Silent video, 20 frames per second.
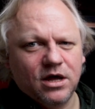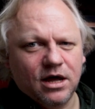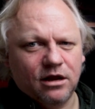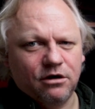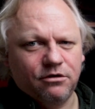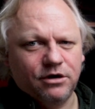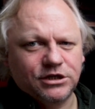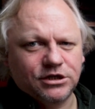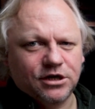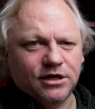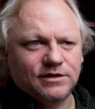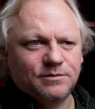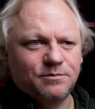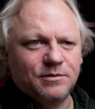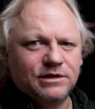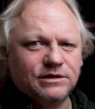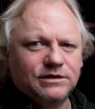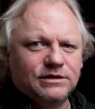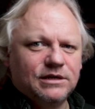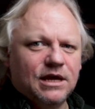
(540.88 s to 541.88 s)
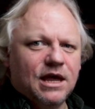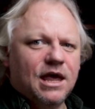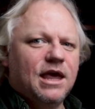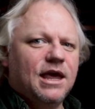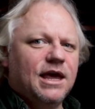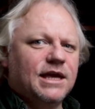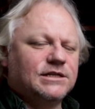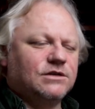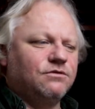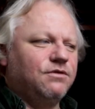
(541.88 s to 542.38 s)
color adjustments
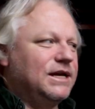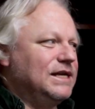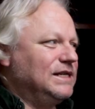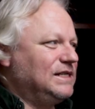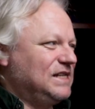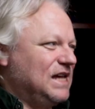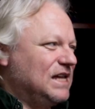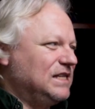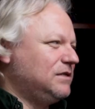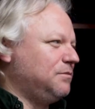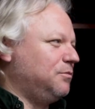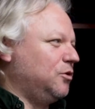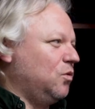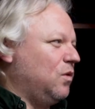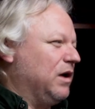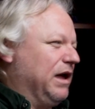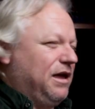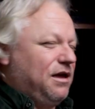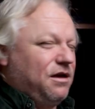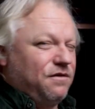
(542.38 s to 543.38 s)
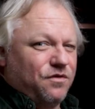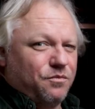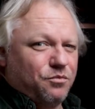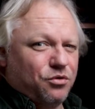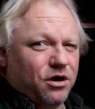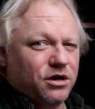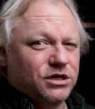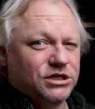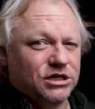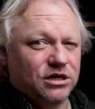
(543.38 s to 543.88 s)
is a really sensible way of
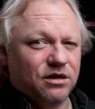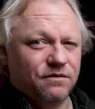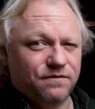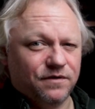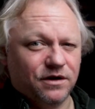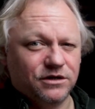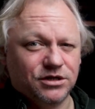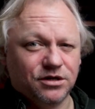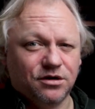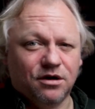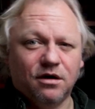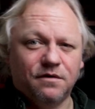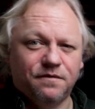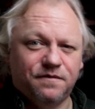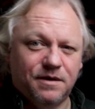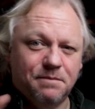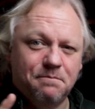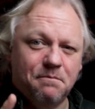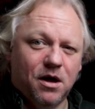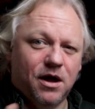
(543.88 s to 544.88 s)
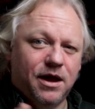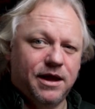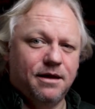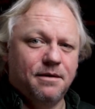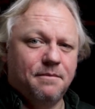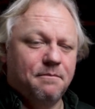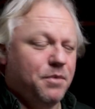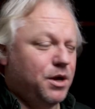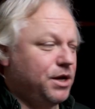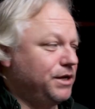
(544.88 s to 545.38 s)
approaching a photograph in my
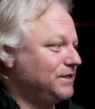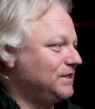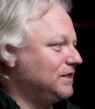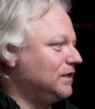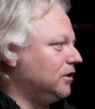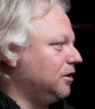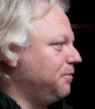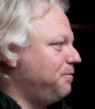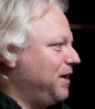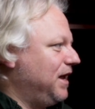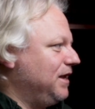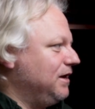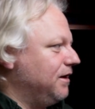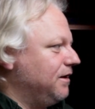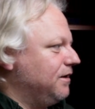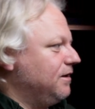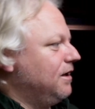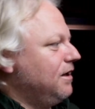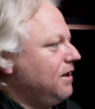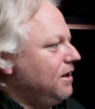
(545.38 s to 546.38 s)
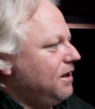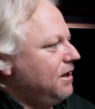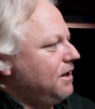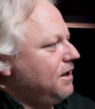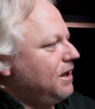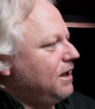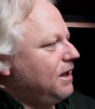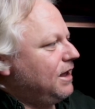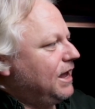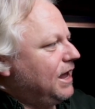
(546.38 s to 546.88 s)
personal opinion.
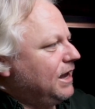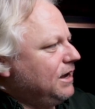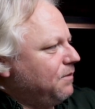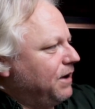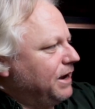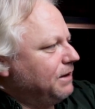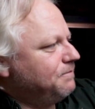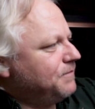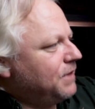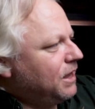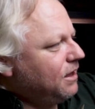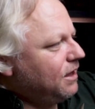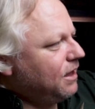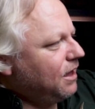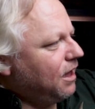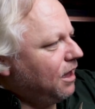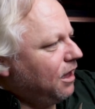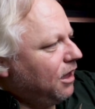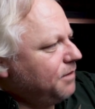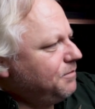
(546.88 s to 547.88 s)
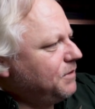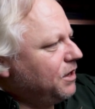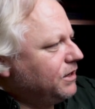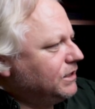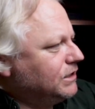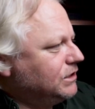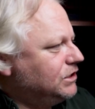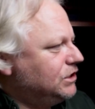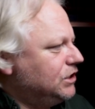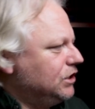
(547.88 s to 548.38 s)
Anyway, I'm
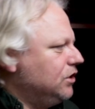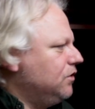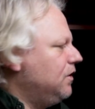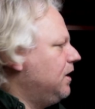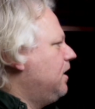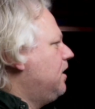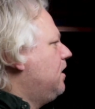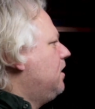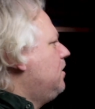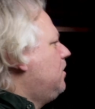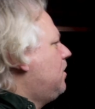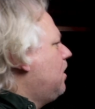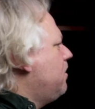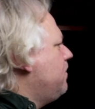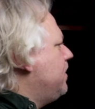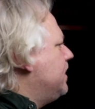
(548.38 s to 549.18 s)
going to go